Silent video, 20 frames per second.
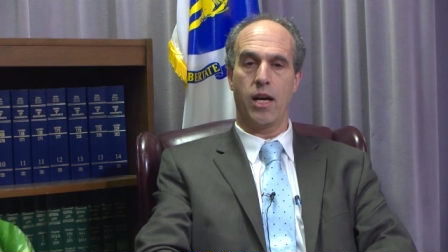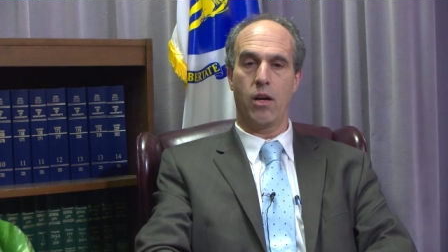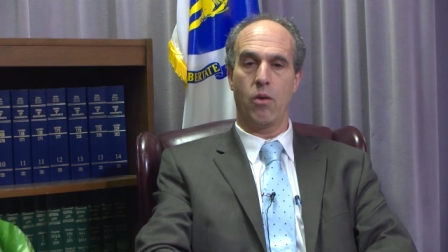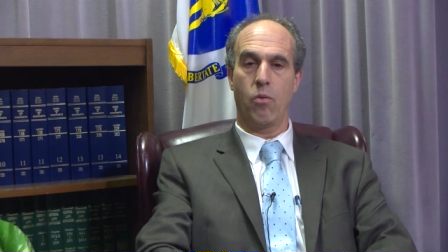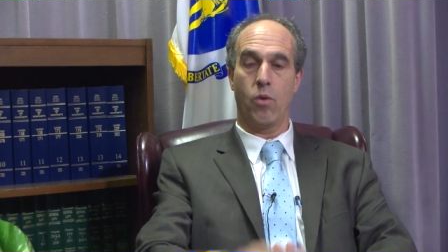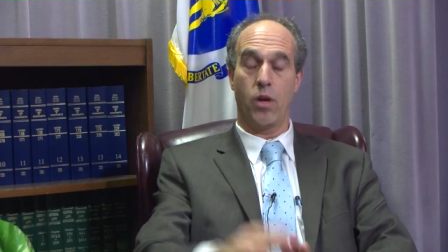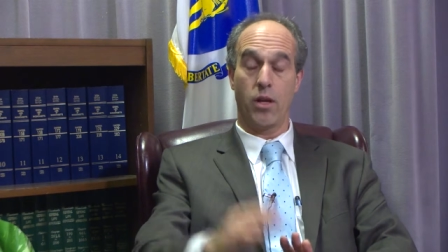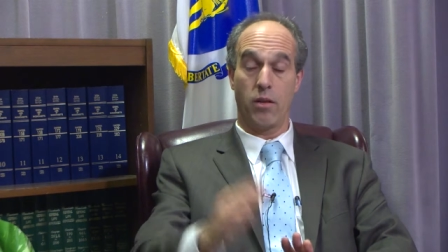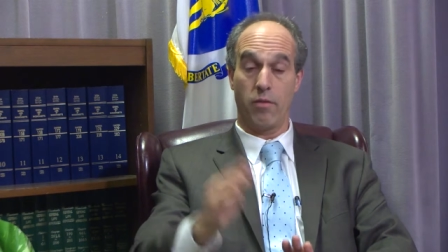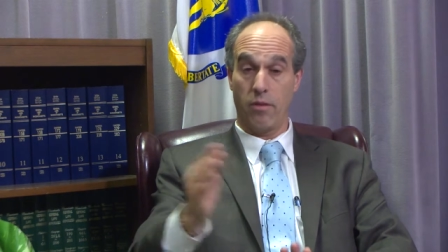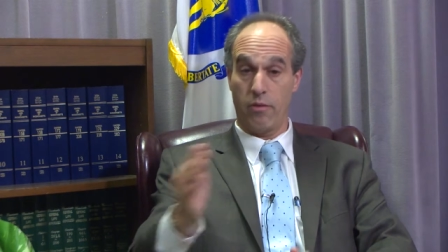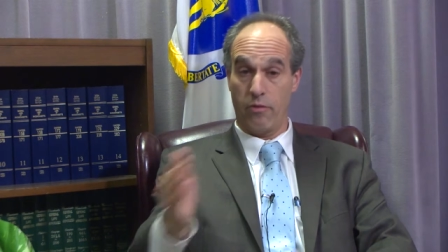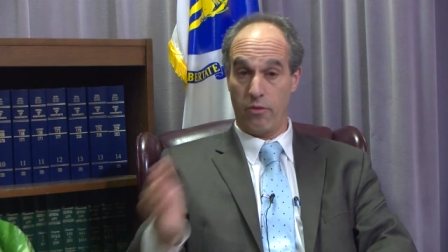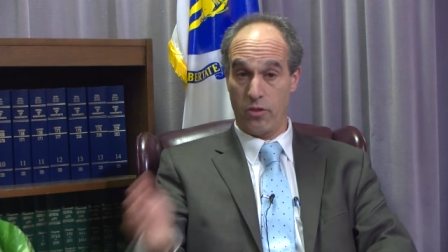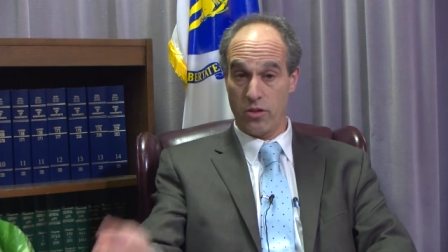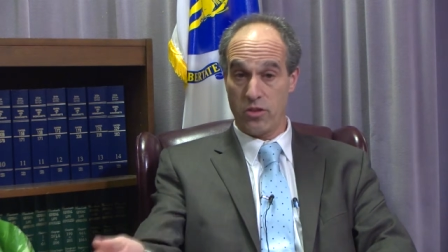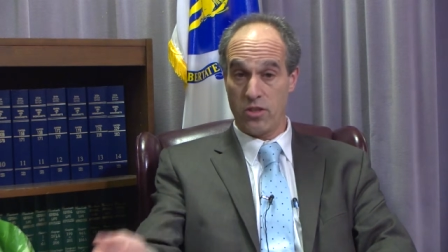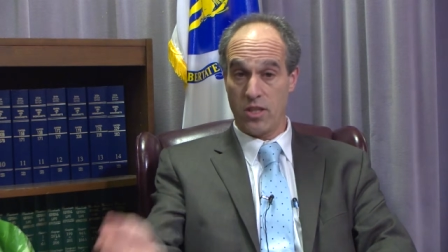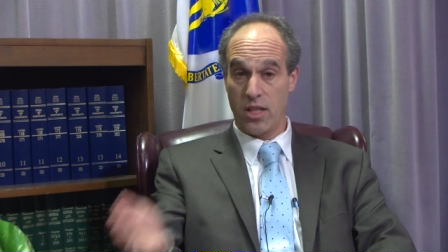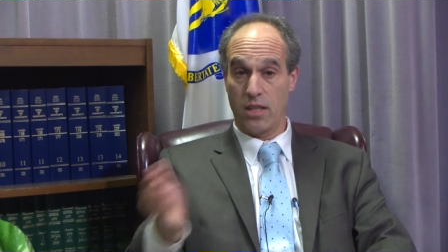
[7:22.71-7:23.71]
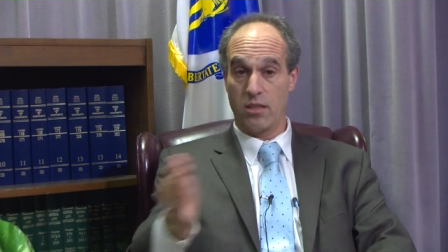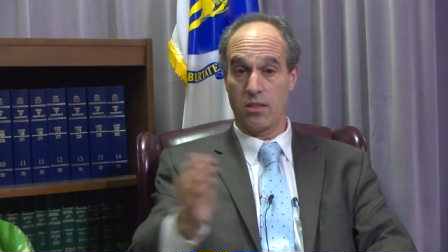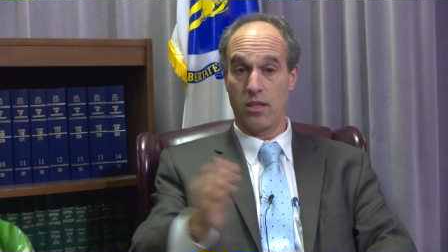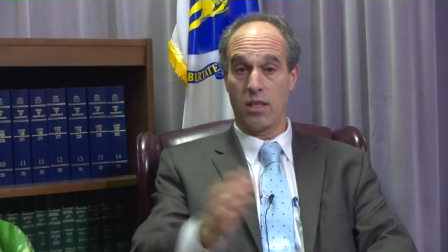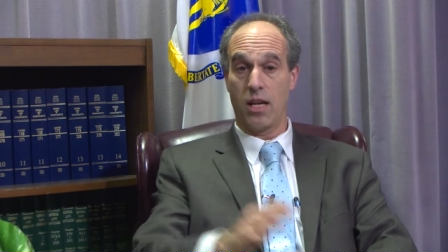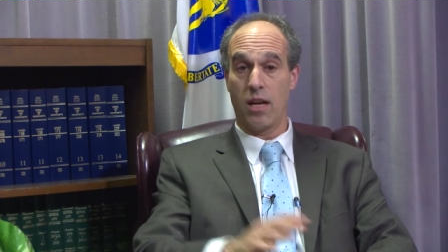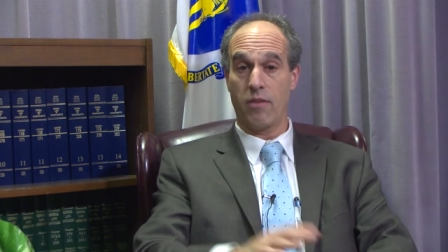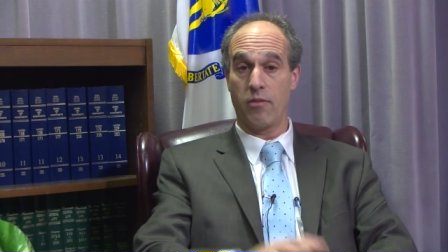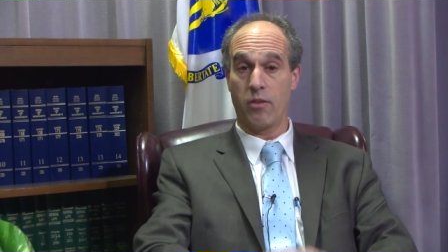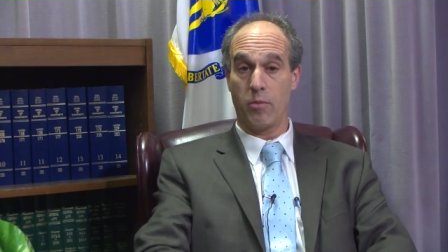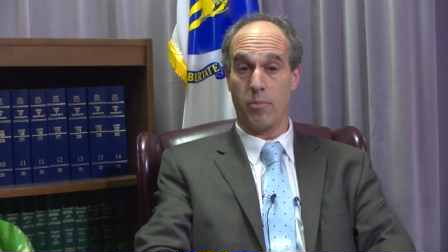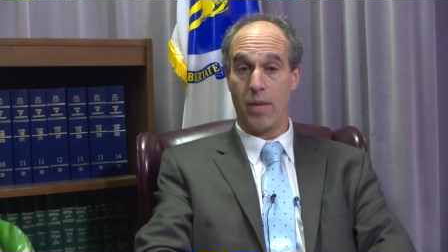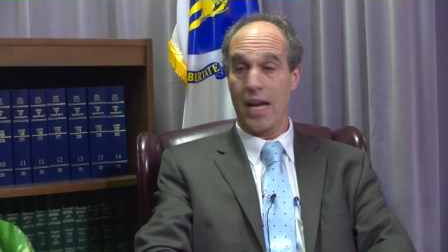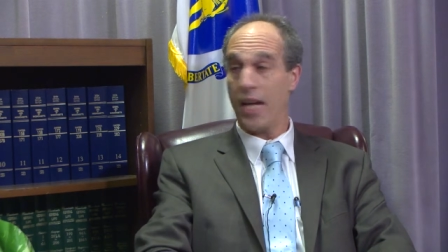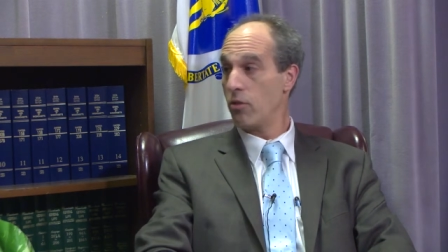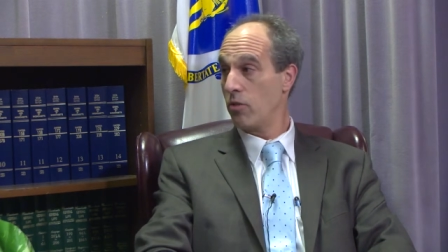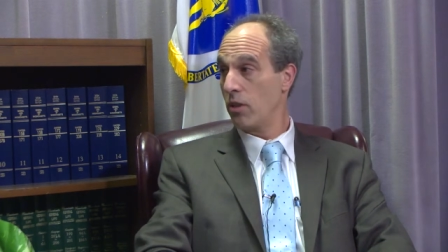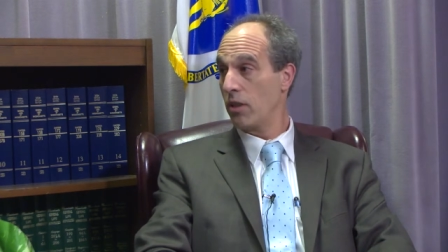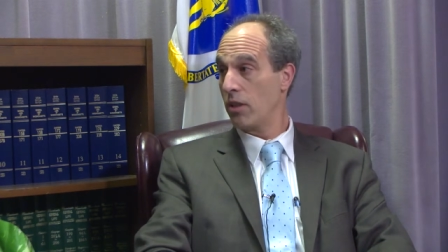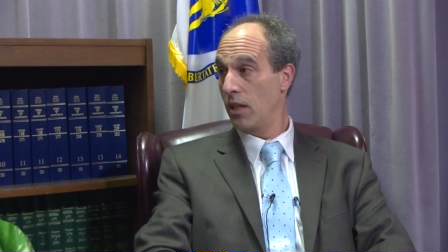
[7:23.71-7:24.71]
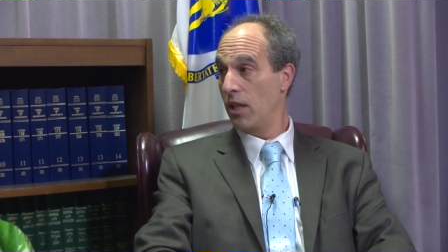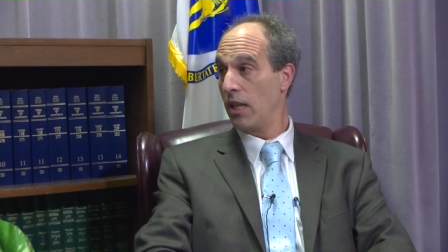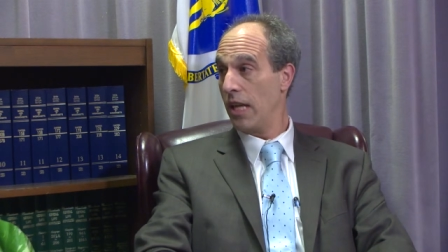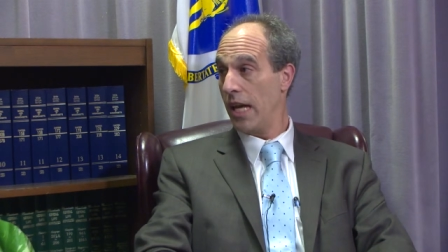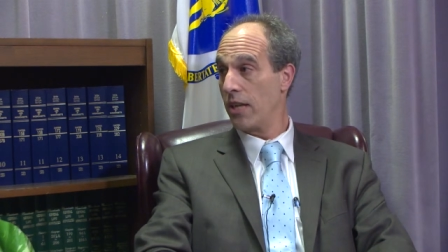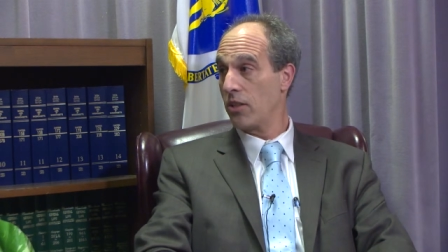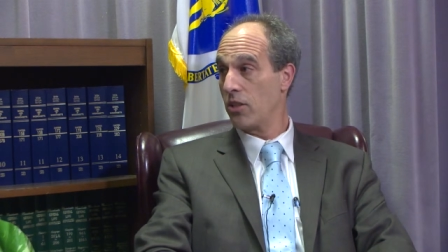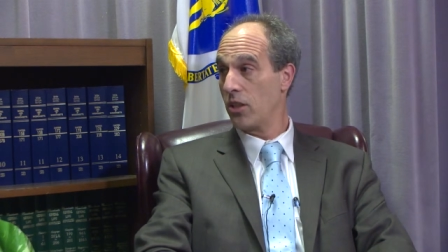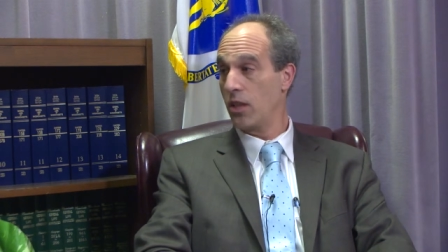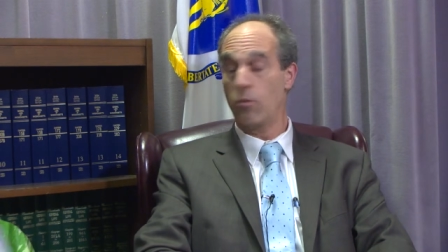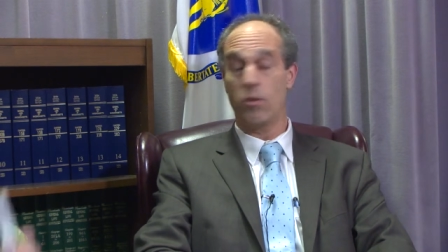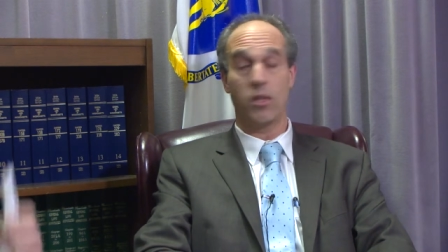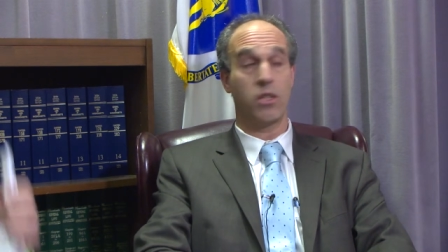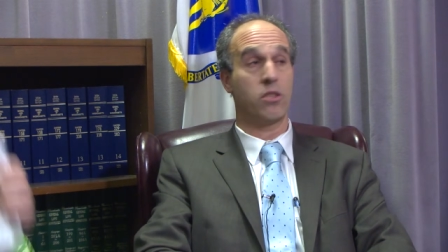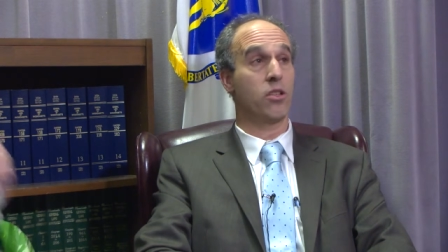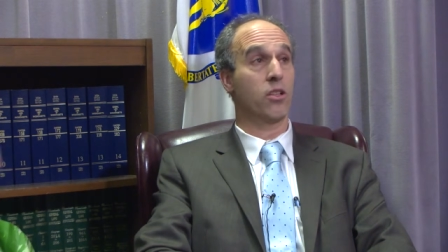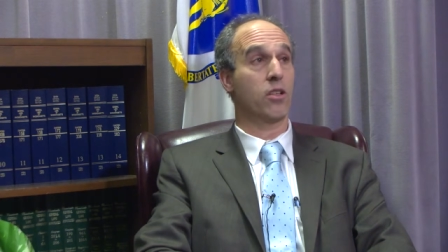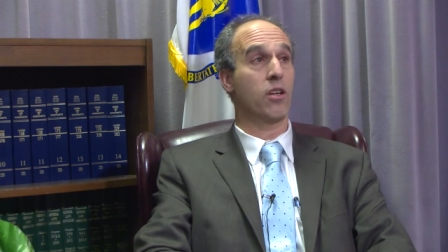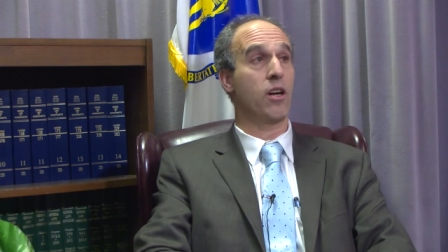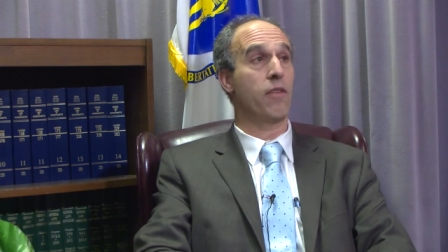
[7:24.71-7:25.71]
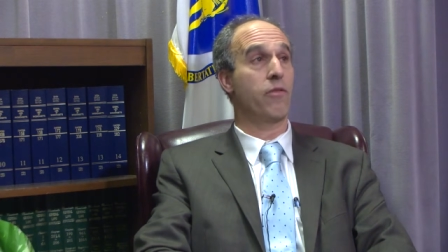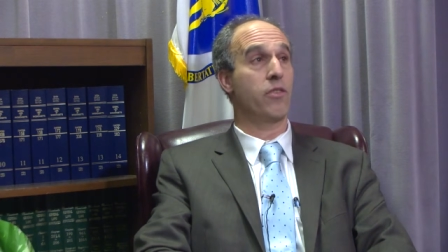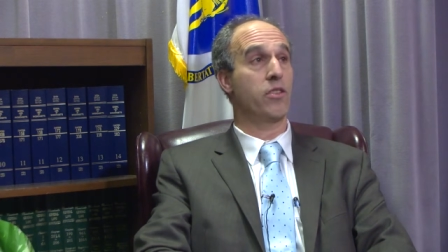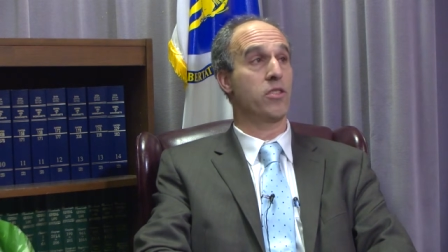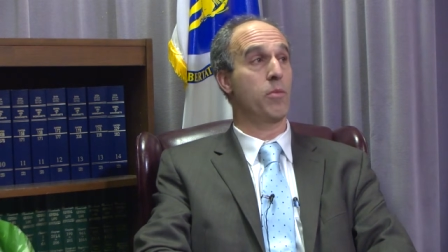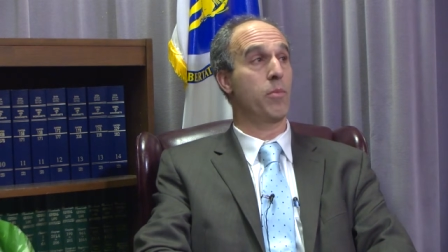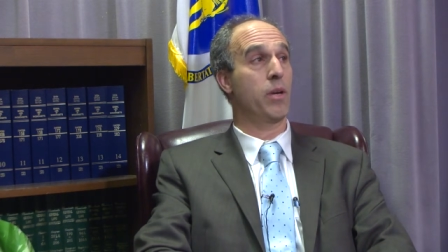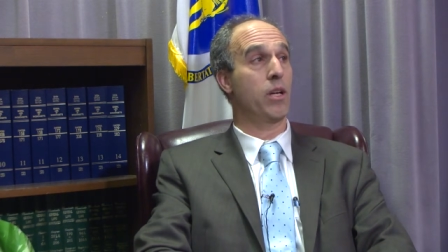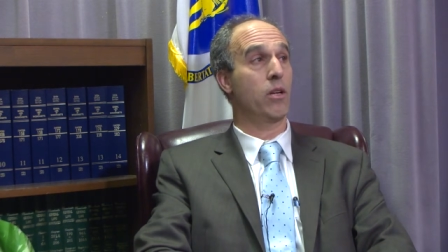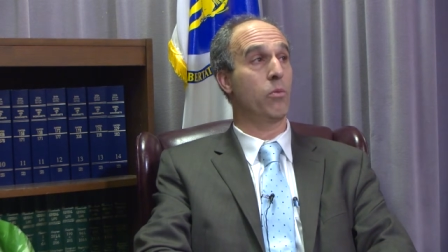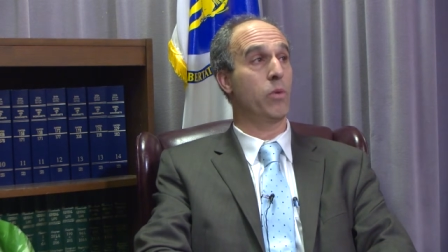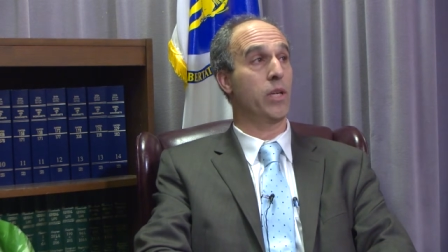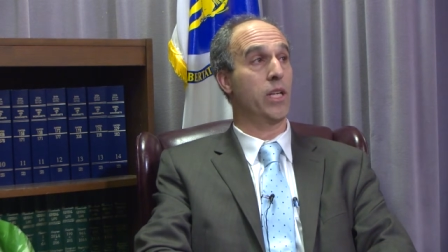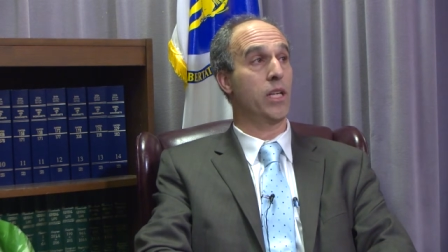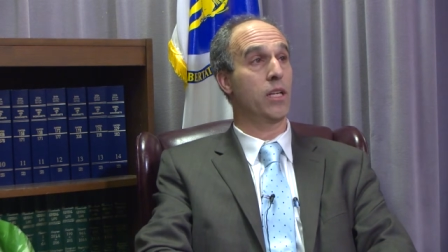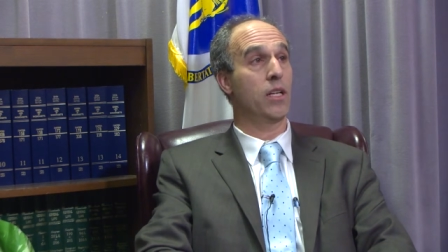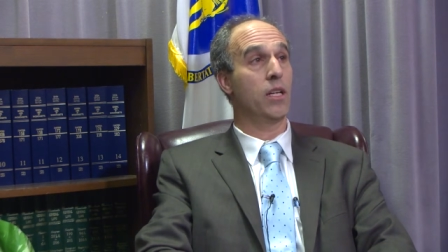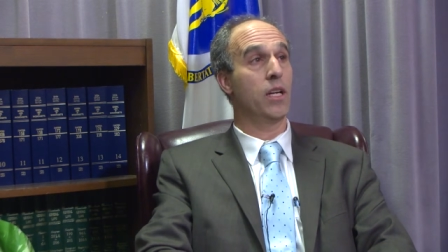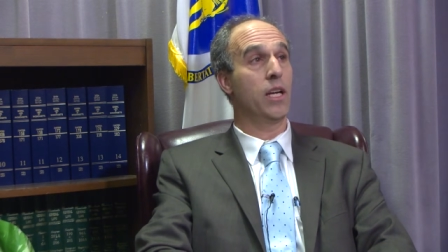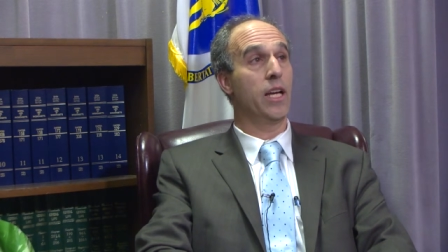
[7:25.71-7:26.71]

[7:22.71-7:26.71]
One of the first things that Governor Patrick did, actually, when he took office, about a week